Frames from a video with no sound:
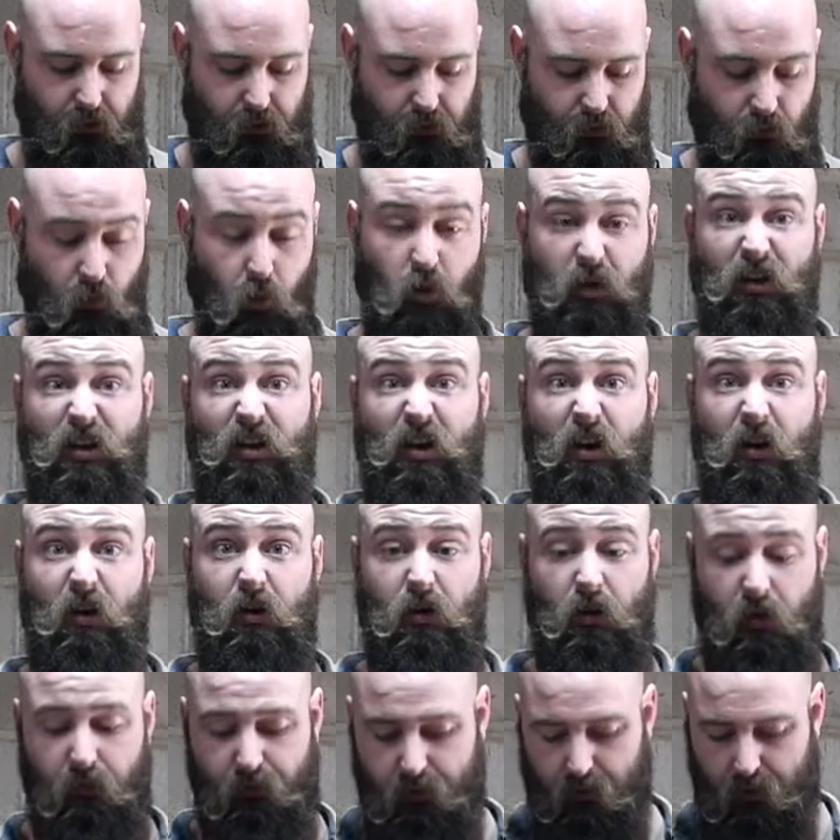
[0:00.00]
more to
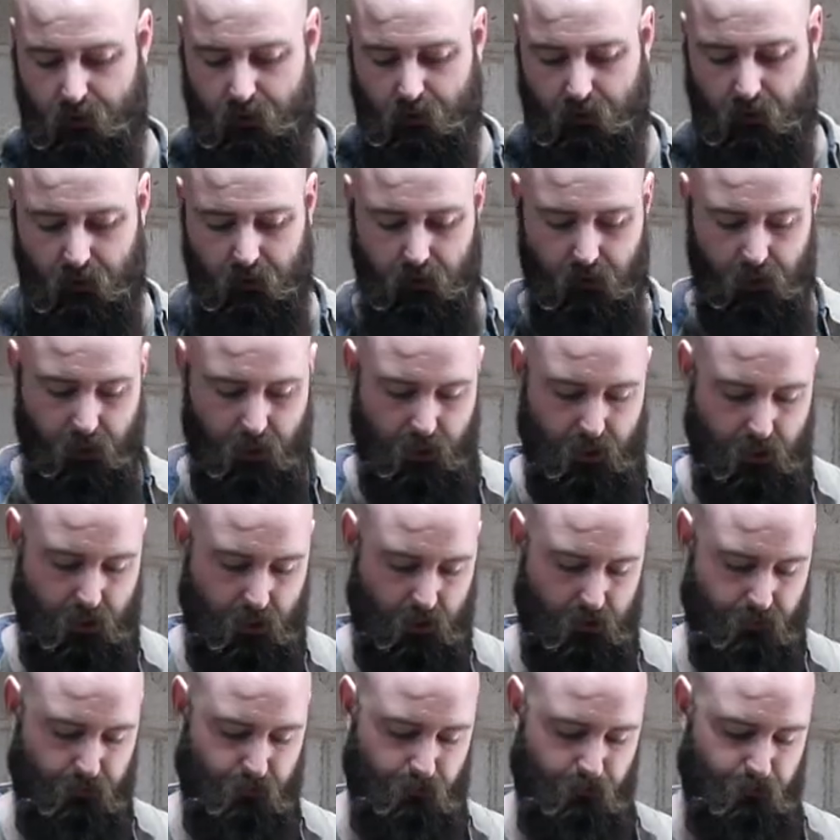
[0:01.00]
go, obviously.
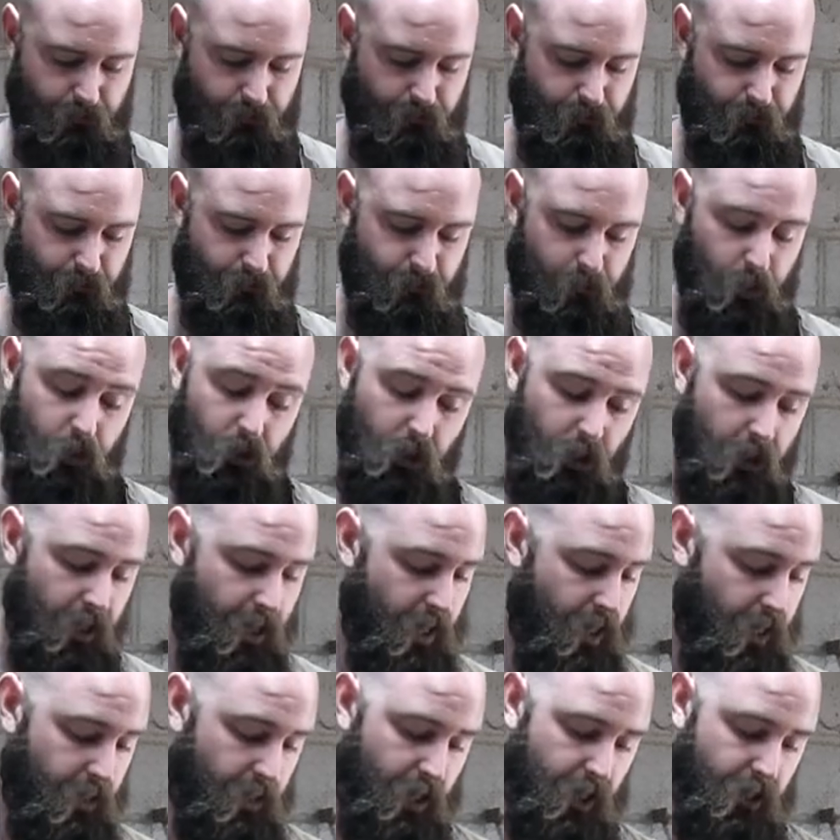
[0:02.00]
So
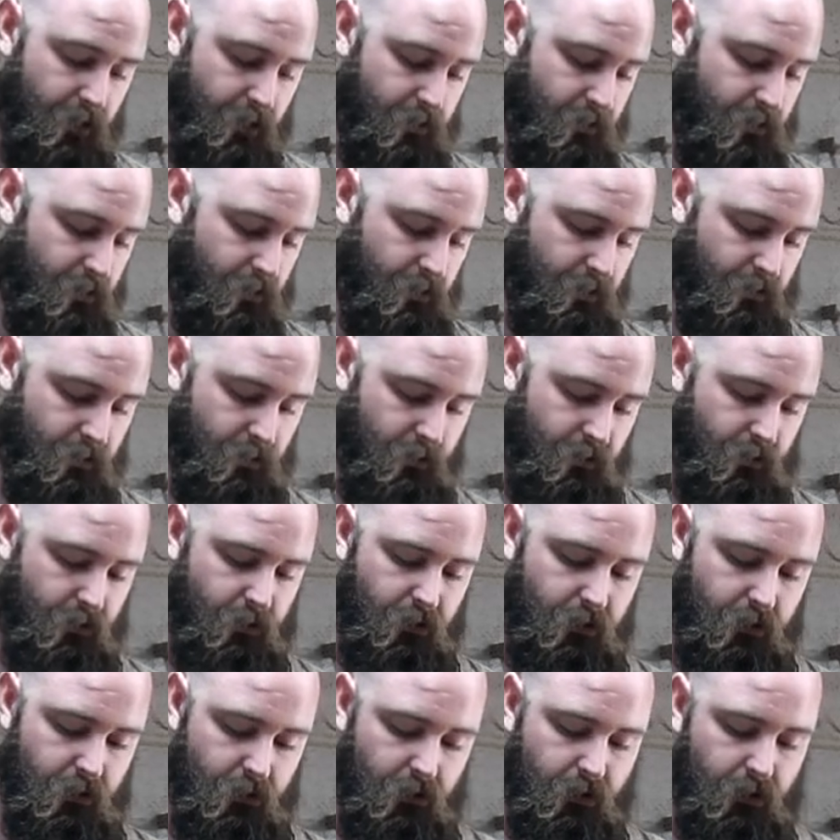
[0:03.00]
yeah, that's
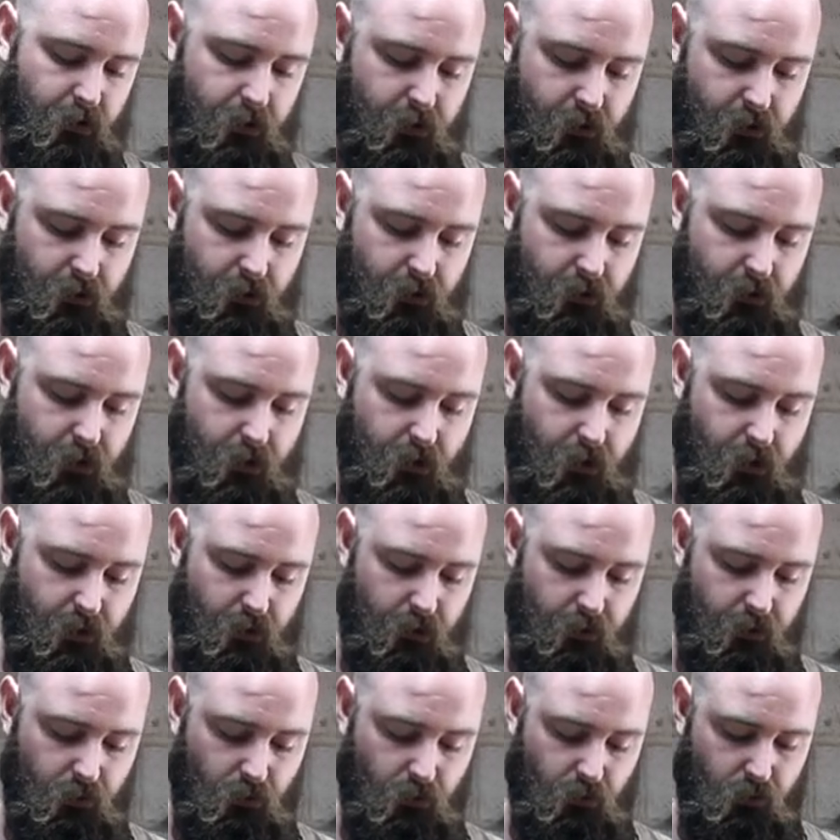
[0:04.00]
this
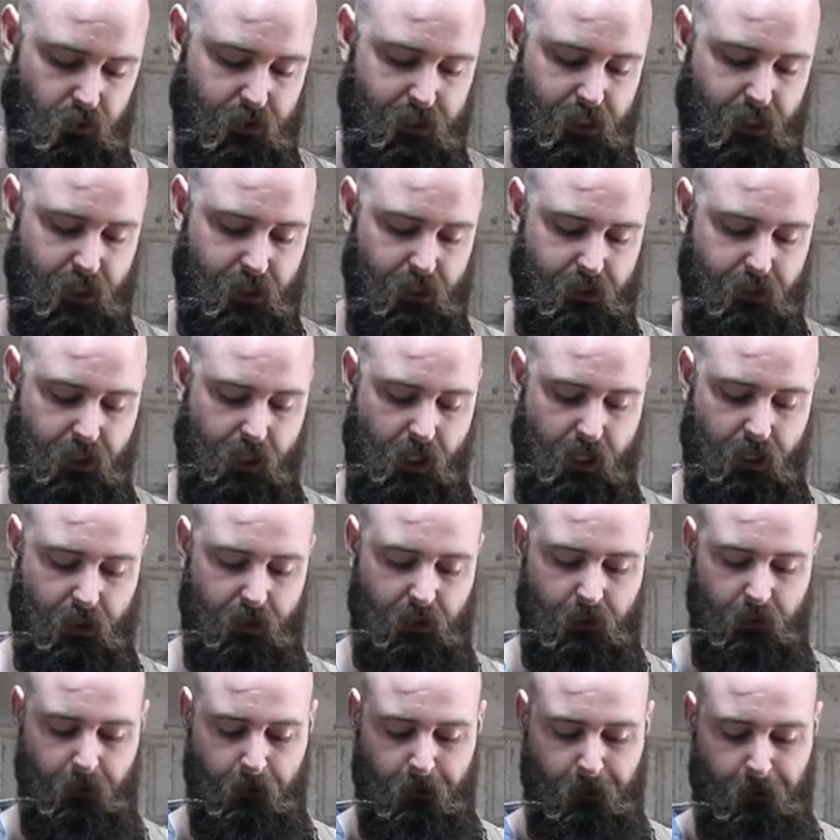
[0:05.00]
little critique
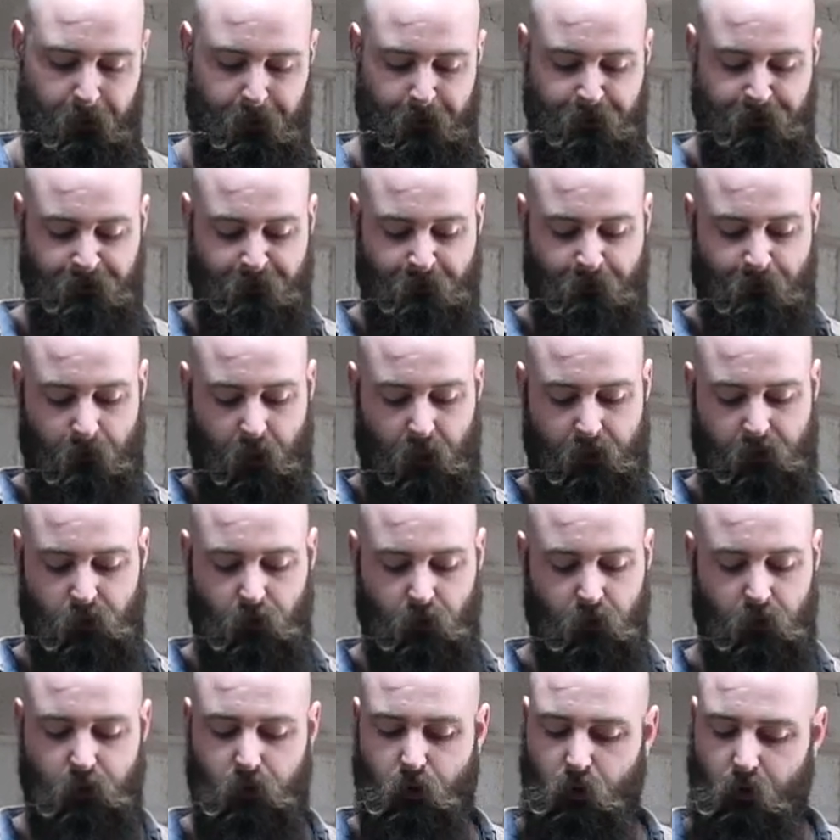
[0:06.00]
done. I
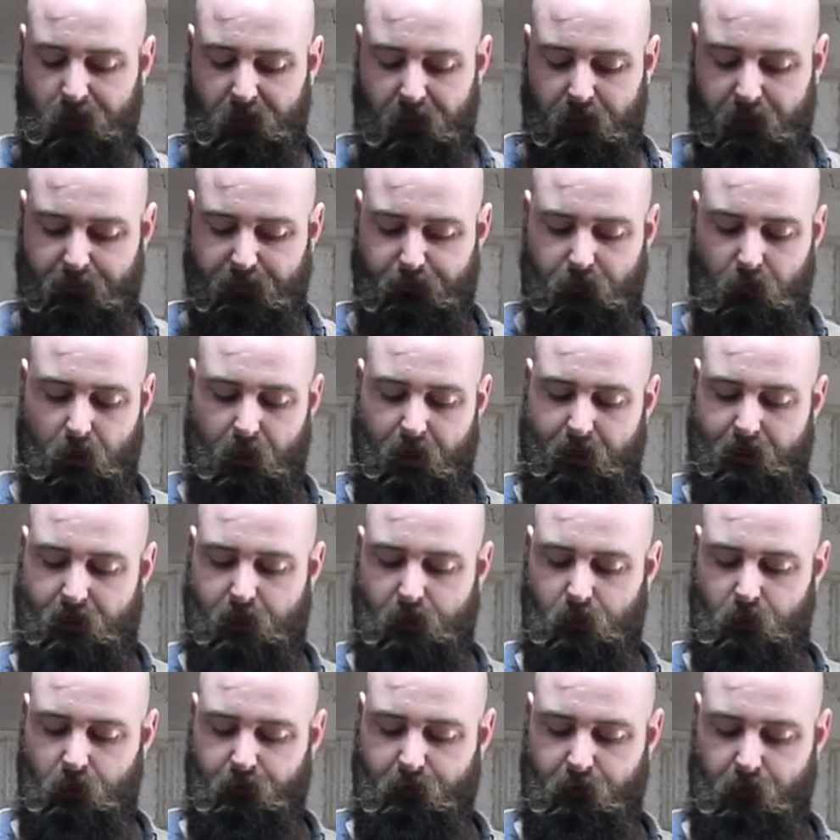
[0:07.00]
sort of do them on the fly,
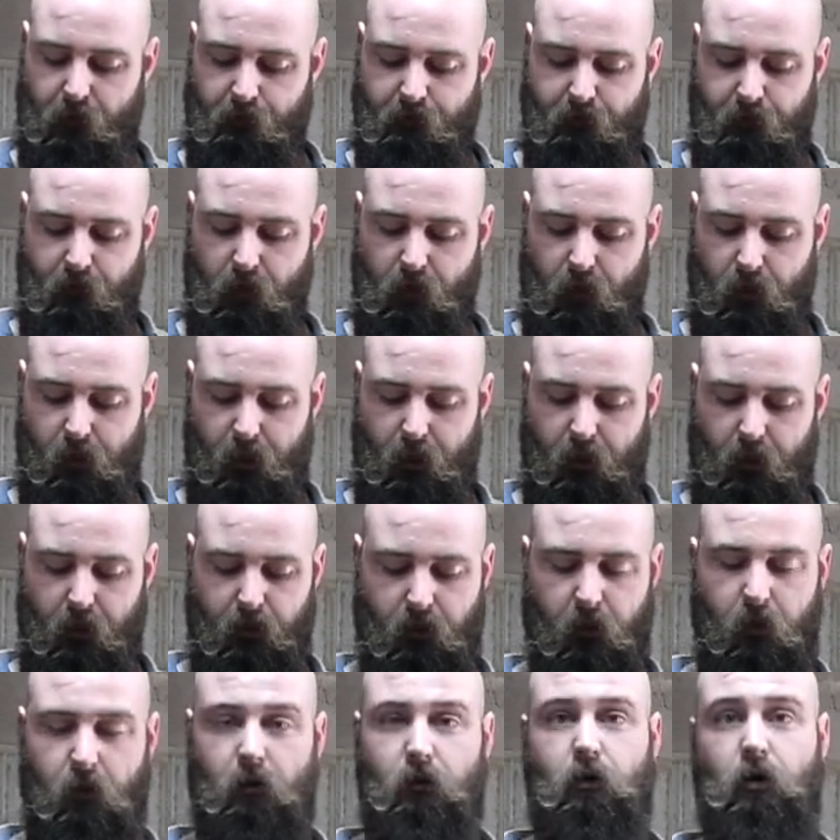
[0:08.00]
so if I've forgotten
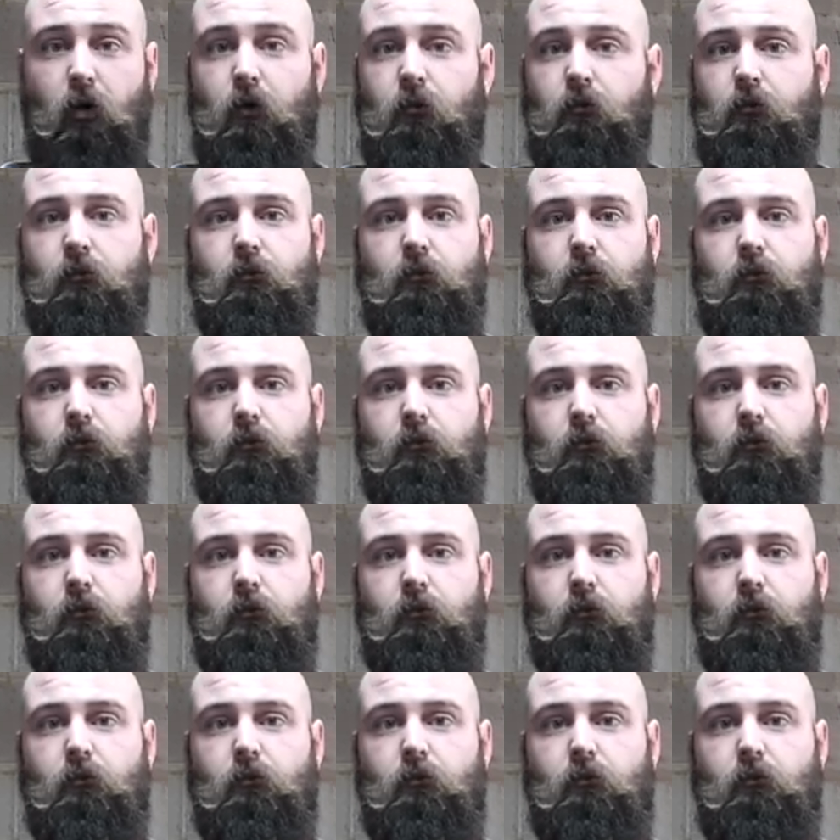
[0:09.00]
anything, don't